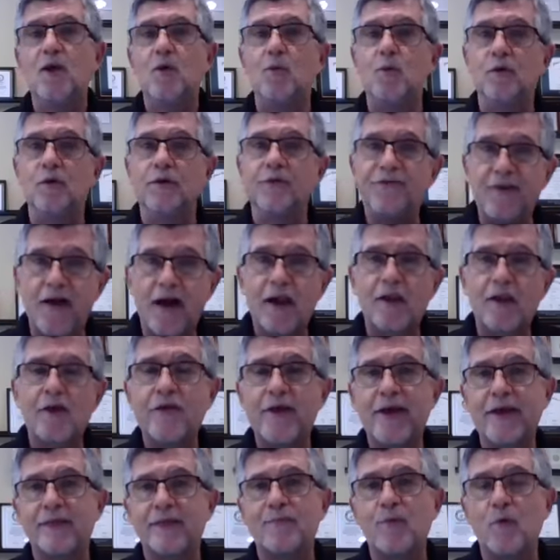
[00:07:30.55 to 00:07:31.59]
We'll follow
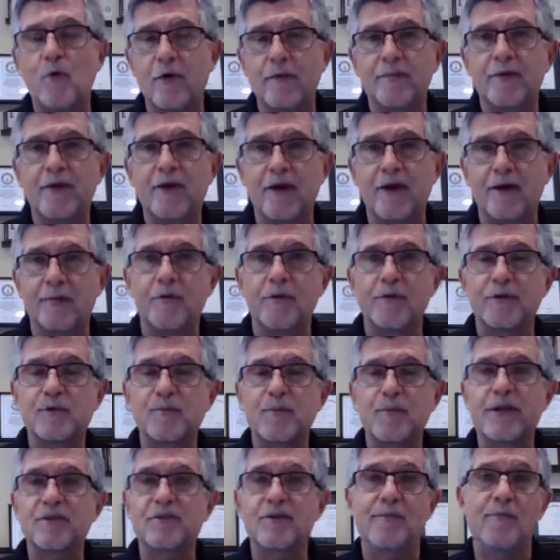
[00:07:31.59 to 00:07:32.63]
that appointment up with a
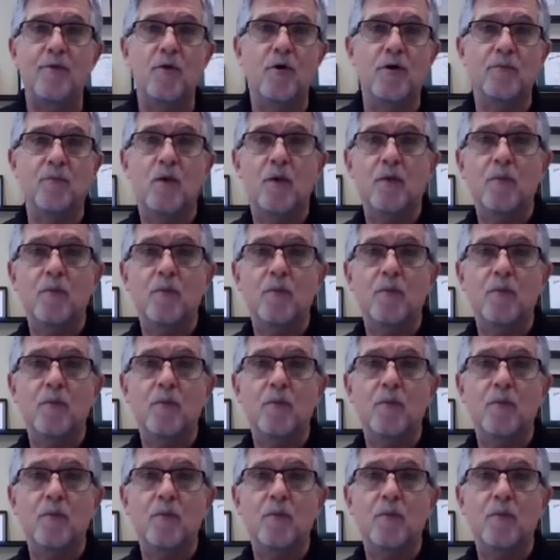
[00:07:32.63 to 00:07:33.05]
special appointment